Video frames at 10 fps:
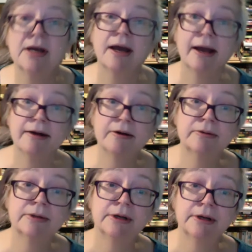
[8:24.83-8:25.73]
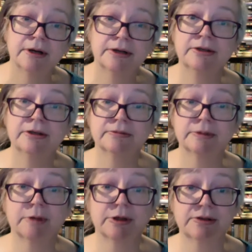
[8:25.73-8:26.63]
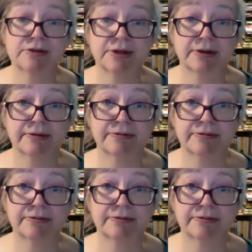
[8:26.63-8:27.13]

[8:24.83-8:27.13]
how are you going to reward yourself?